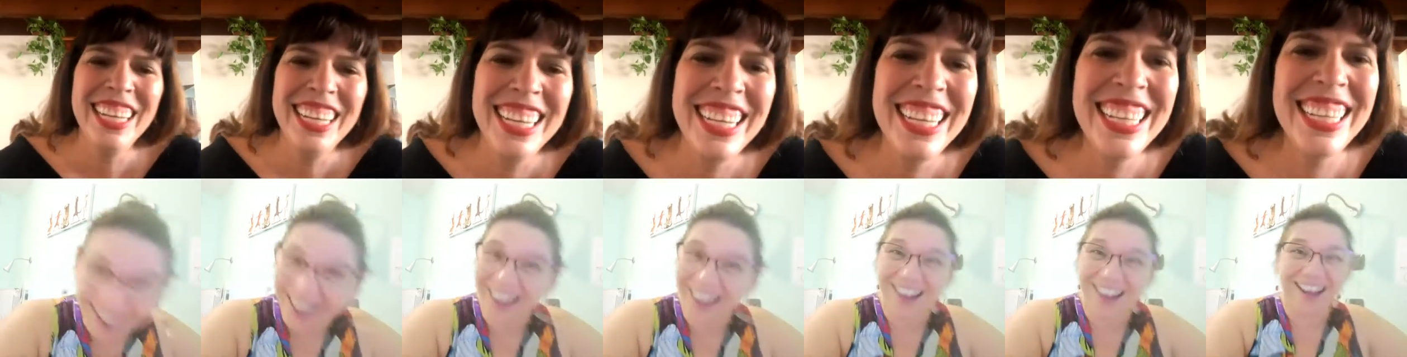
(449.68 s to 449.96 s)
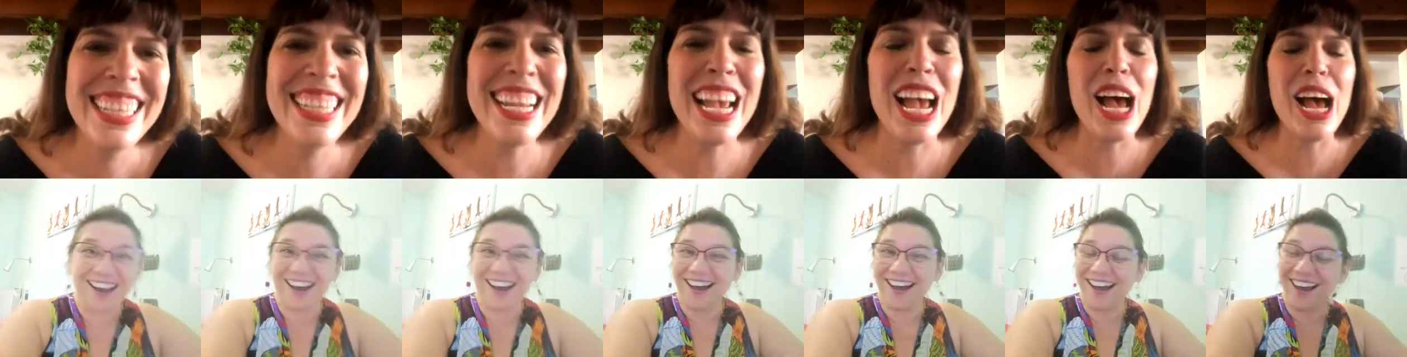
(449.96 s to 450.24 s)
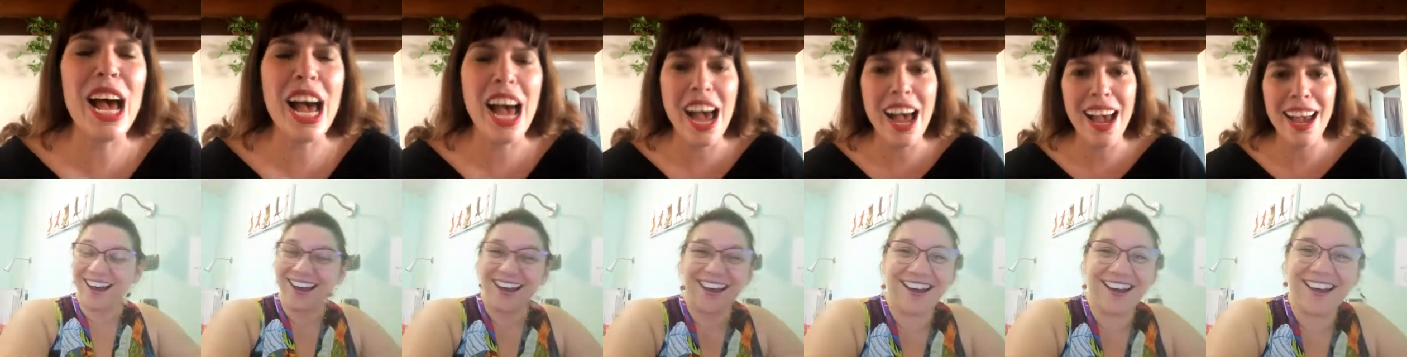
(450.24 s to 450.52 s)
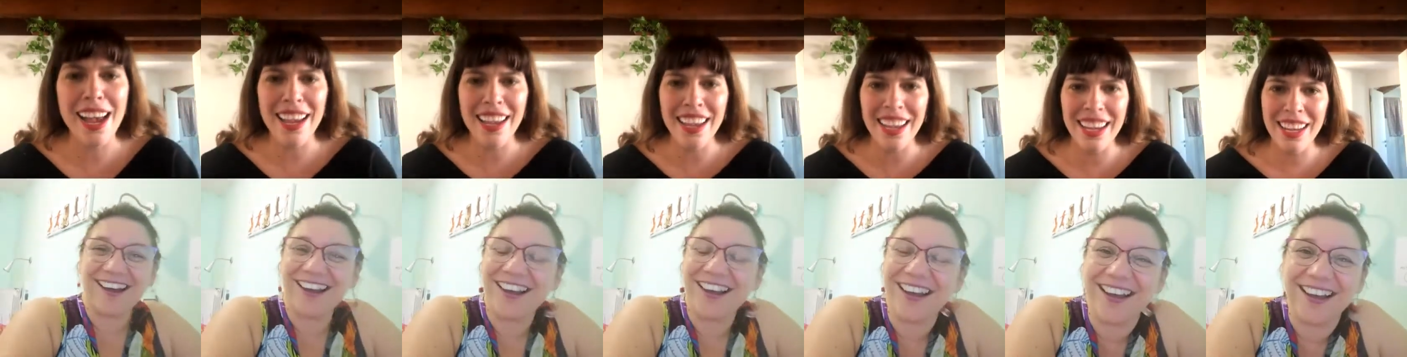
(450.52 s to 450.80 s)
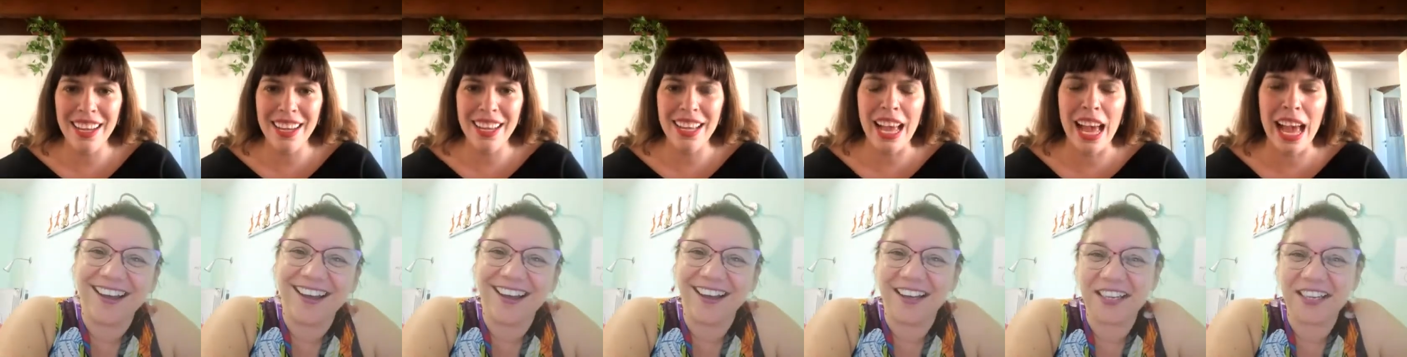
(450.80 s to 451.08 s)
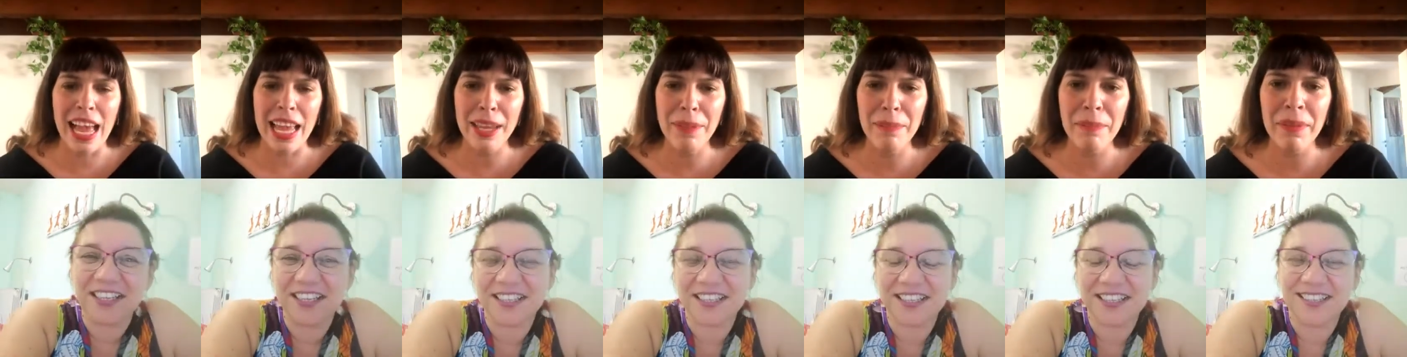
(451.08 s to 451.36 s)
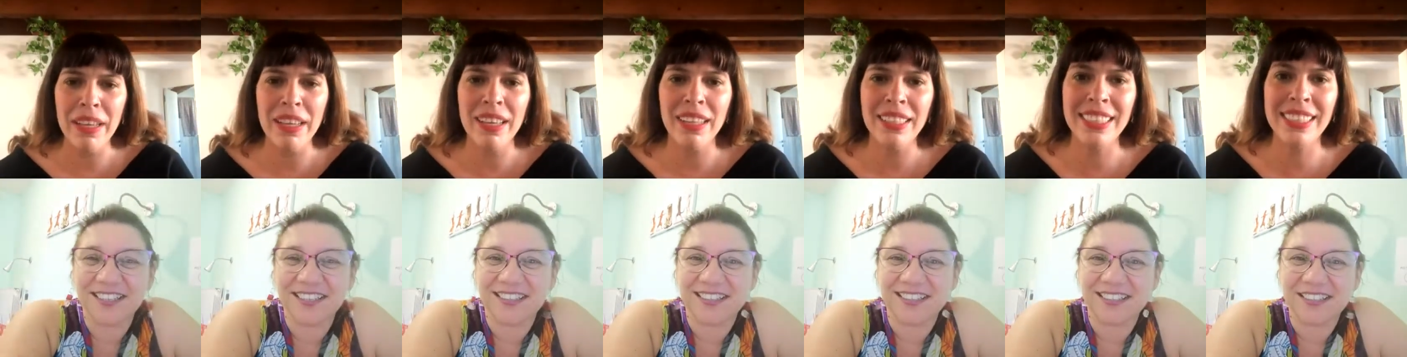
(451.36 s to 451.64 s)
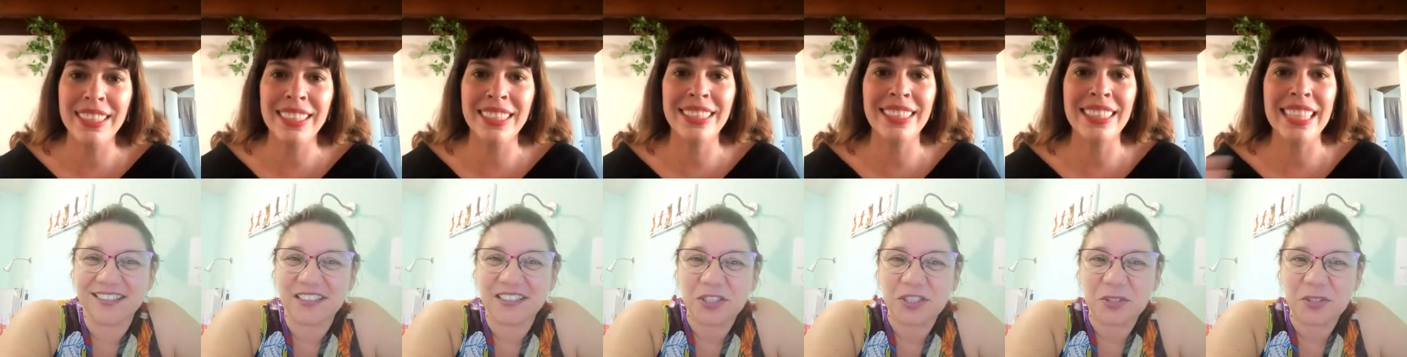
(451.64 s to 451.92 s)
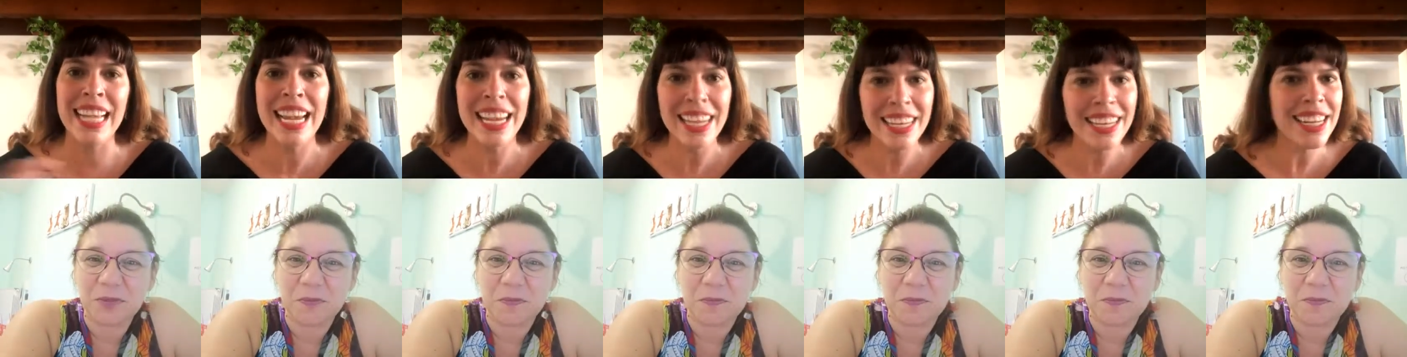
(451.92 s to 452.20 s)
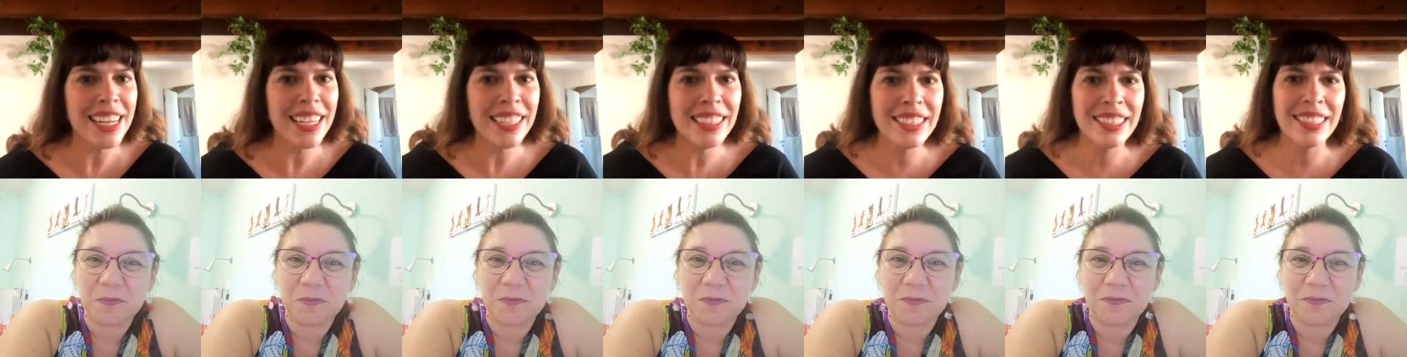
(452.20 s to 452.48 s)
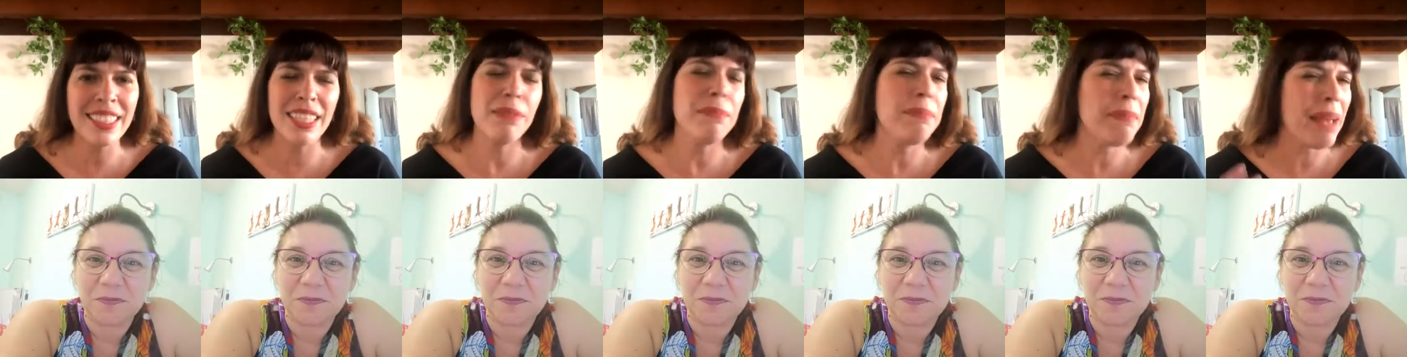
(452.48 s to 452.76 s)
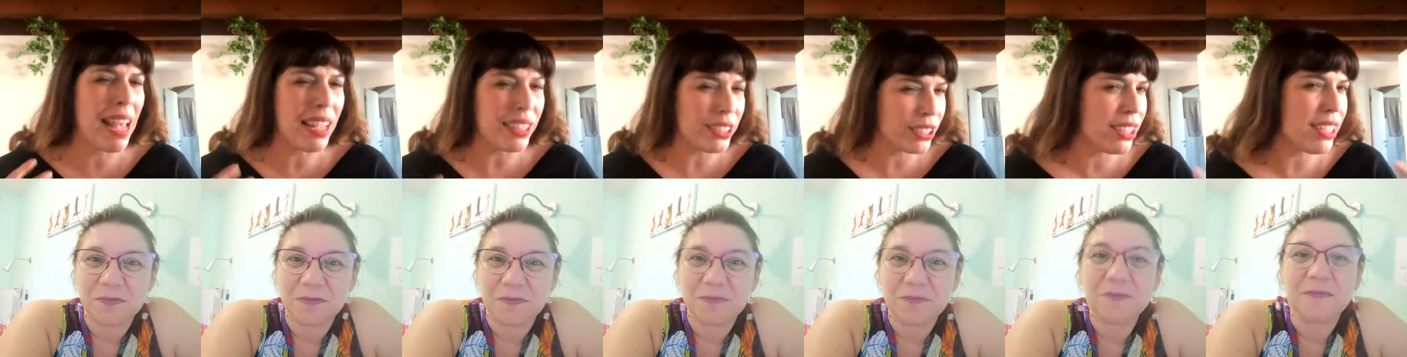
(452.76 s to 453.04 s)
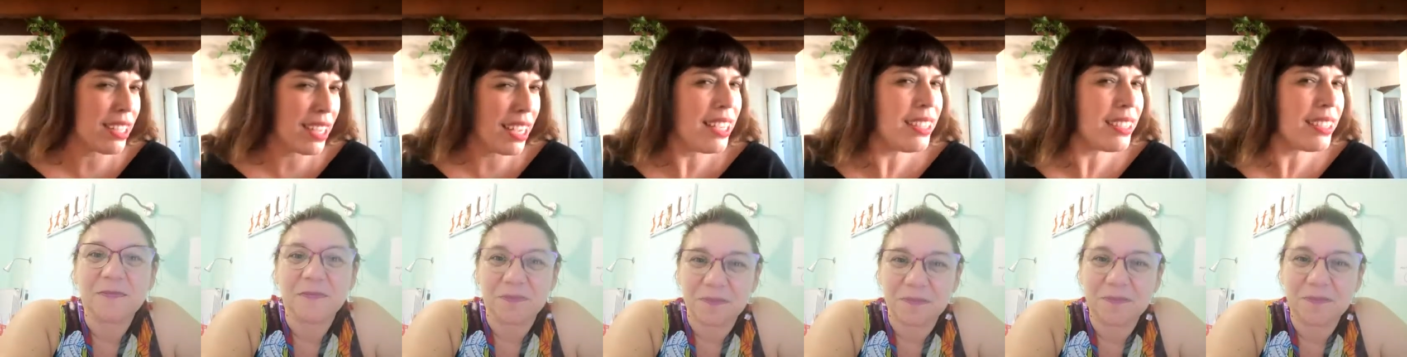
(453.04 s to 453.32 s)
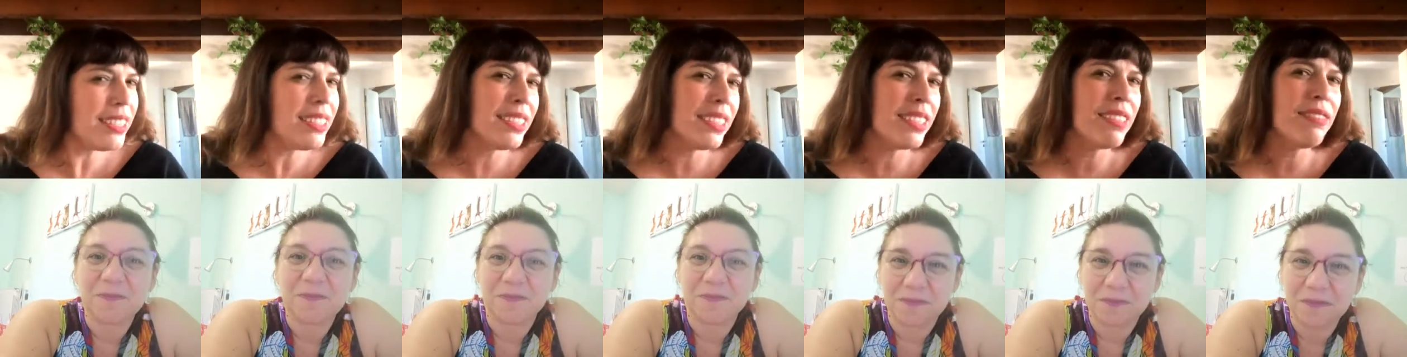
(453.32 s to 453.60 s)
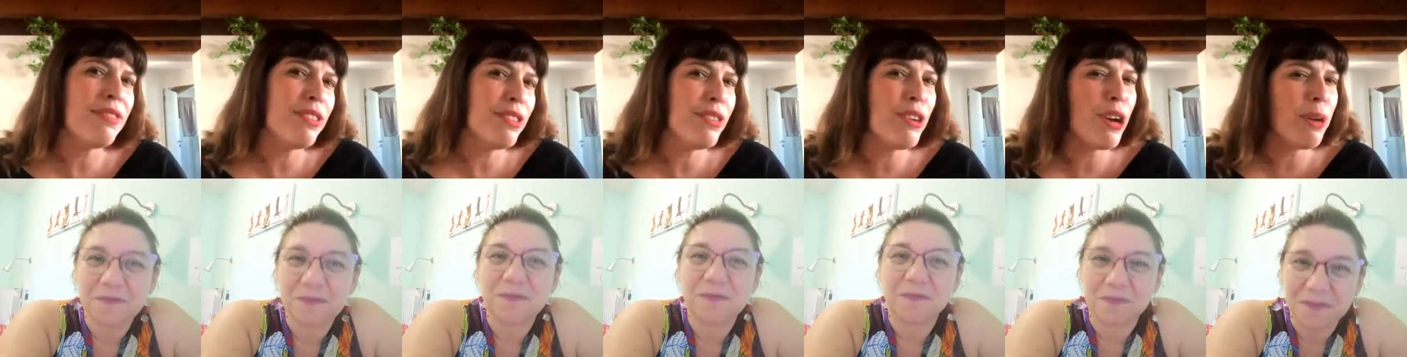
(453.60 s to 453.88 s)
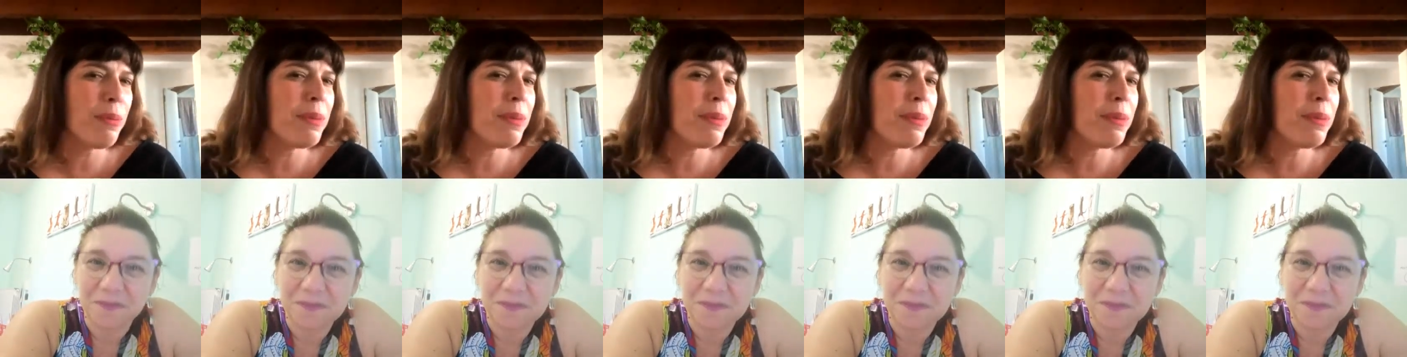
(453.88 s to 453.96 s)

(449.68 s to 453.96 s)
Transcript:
Speaker 1: yeah i uh, i'm a sadist and masochist if you know me